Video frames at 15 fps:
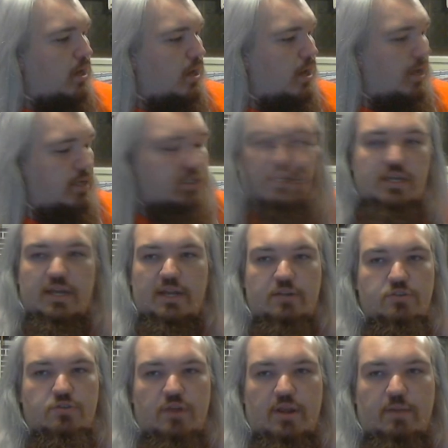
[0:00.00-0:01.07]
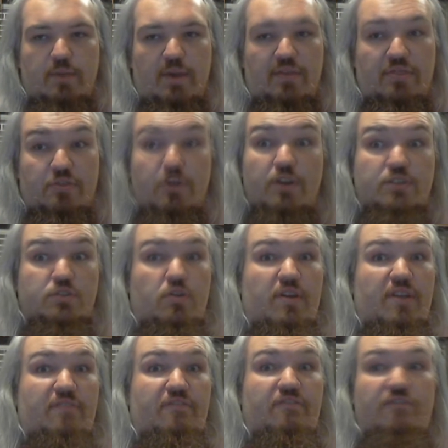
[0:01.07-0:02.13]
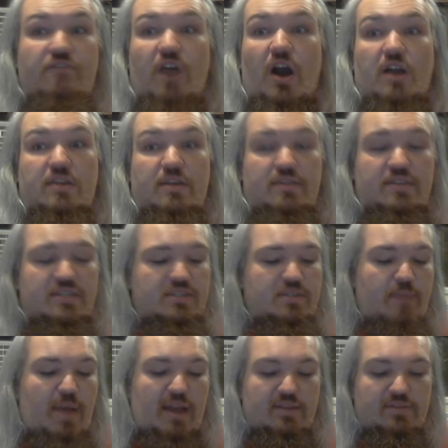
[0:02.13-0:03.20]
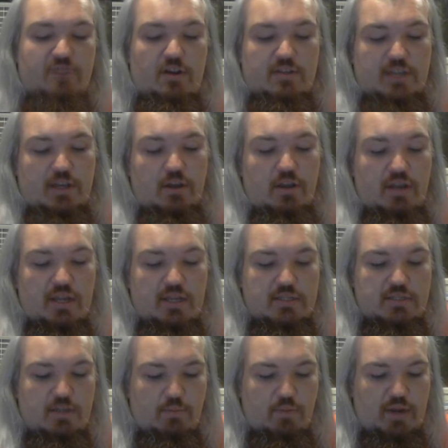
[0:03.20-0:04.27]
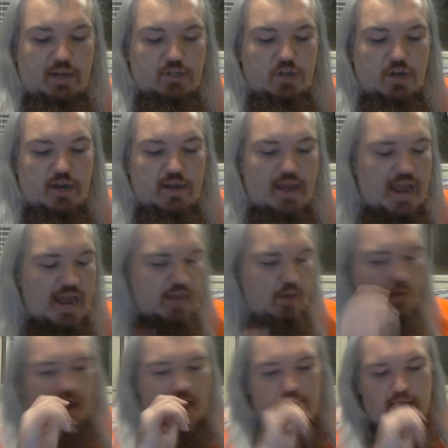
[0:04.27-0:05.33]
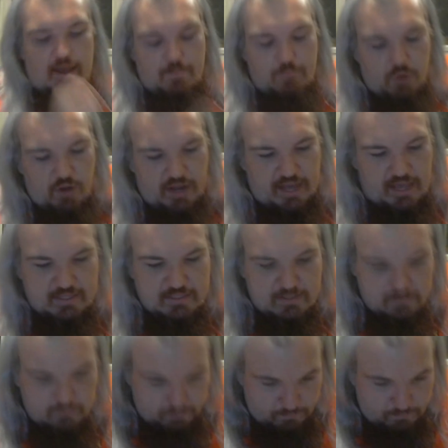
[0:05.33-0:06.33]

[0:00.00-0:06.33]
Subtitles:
I should get a drink. My throat is already fucked. This is about as far as I got last time when I tried. Anyway, point is...